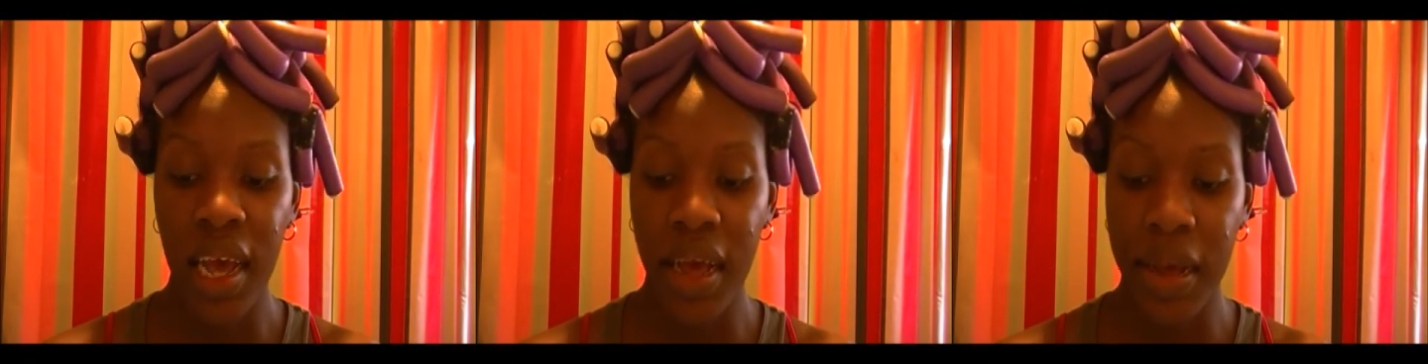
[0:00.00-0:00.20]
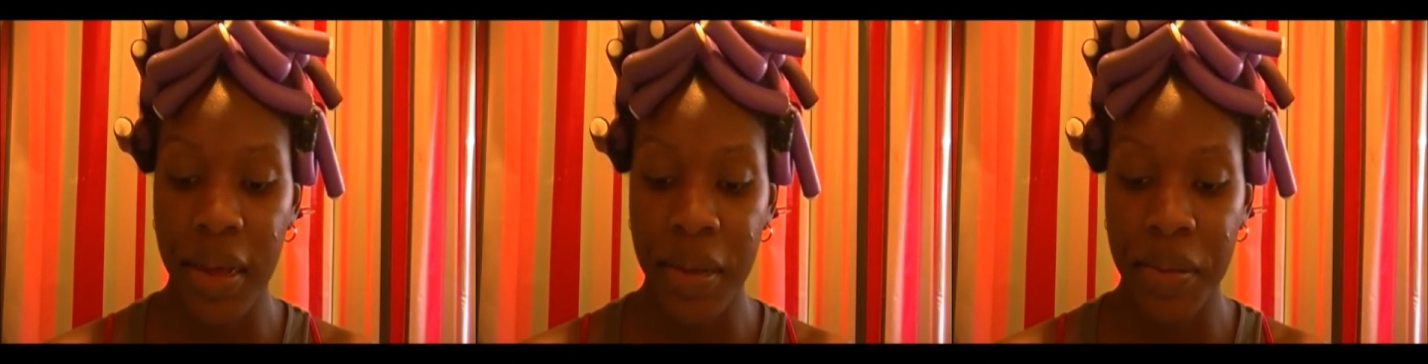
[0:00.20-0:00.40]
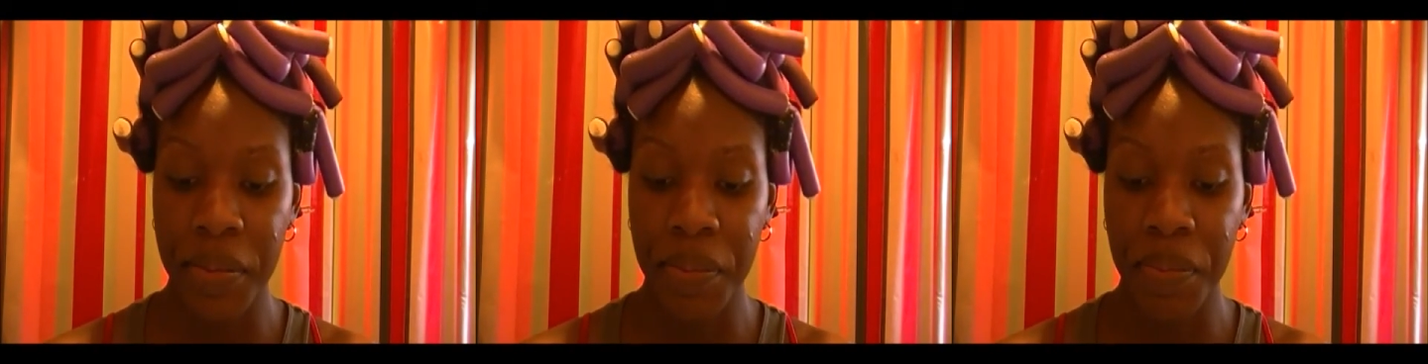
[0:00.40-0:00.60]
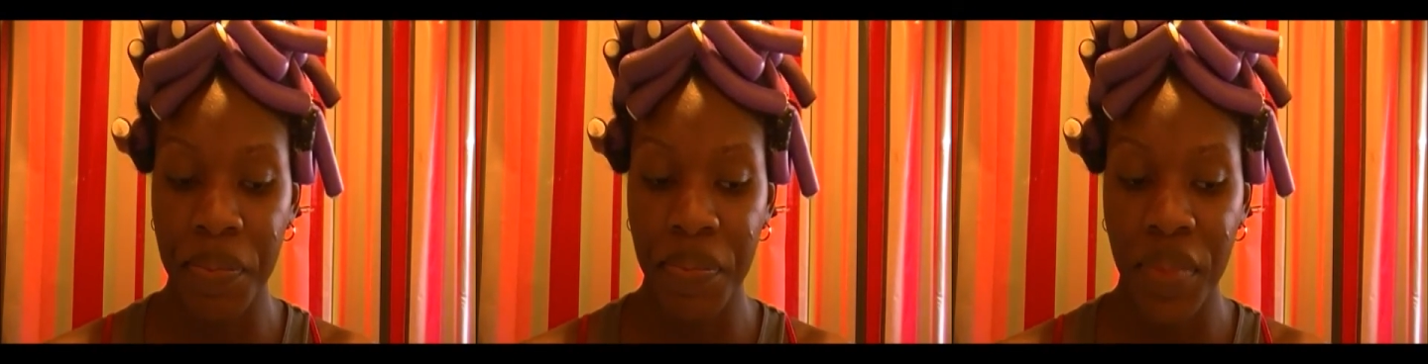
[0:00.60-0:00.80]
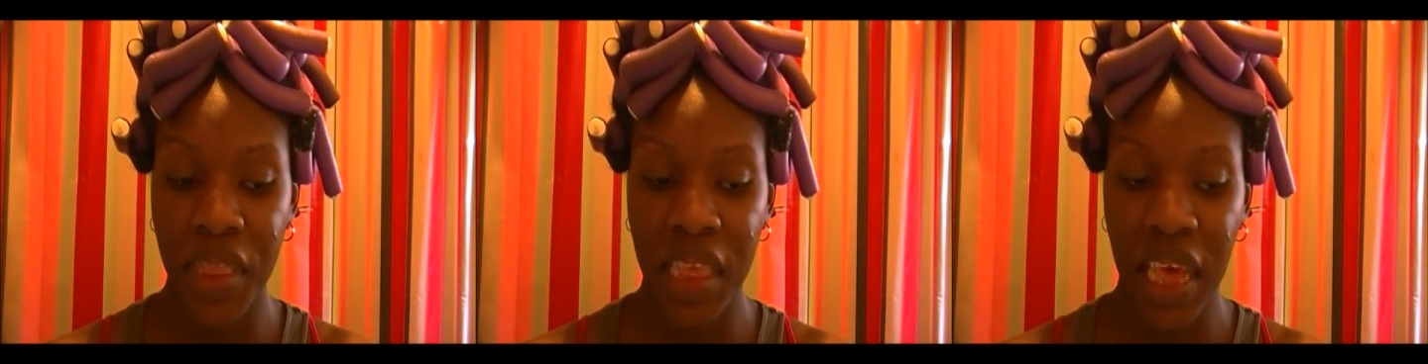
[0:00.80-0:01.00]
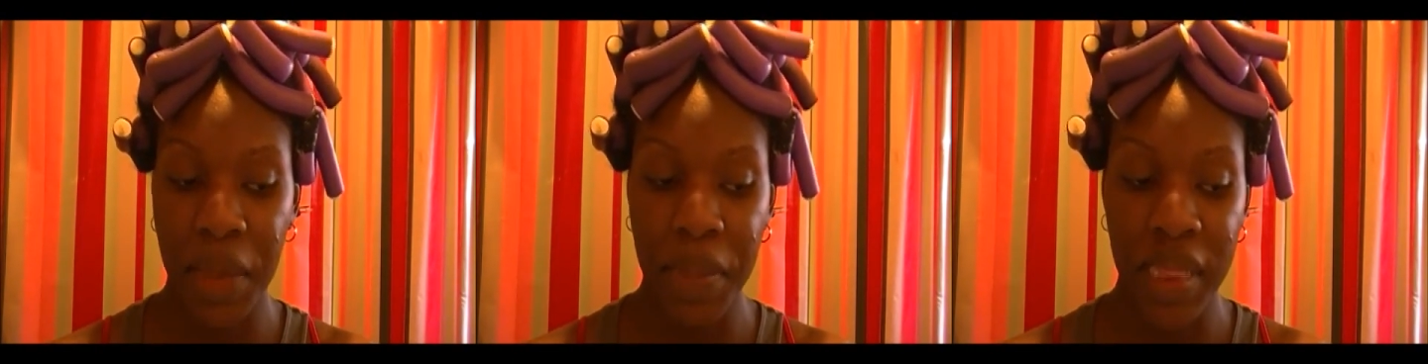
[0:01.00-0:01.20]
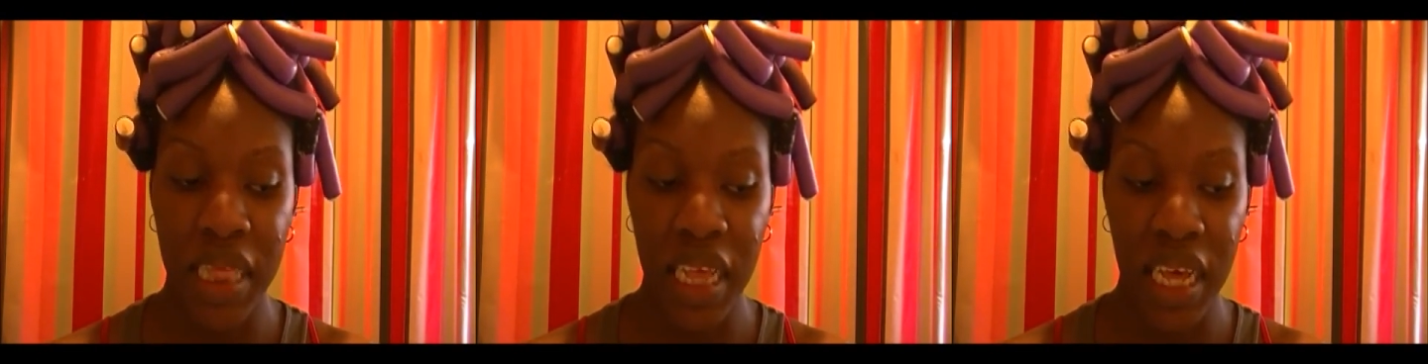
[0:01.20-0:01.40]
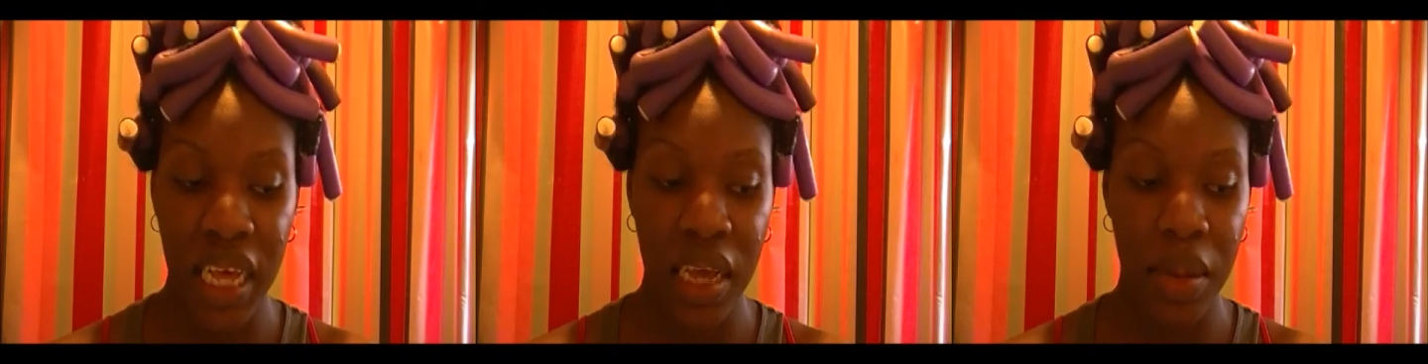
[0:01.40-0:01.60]
Um, type
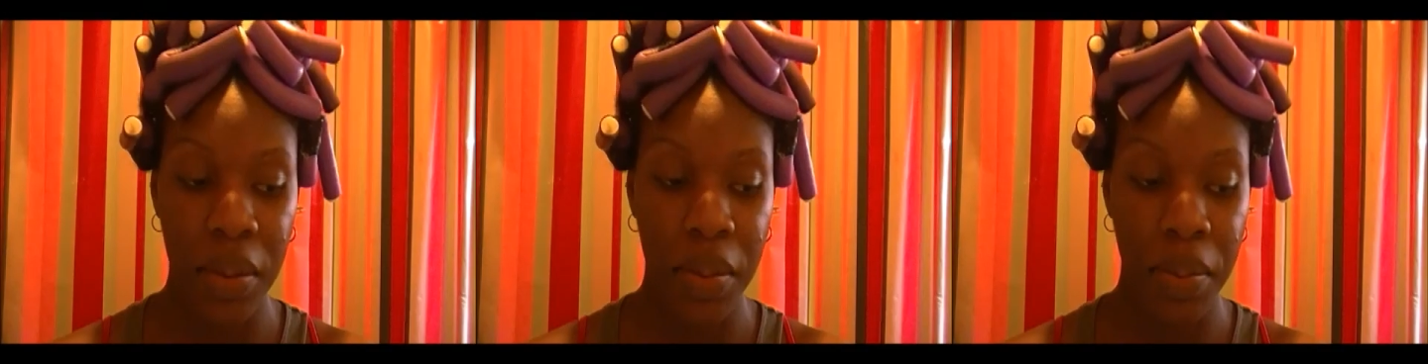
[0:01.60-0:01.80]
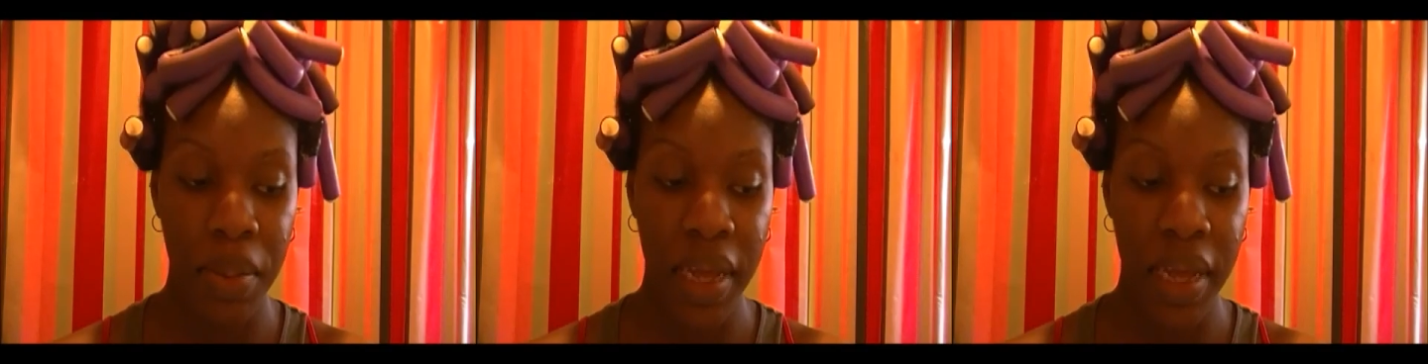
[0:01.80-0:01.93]
of thing.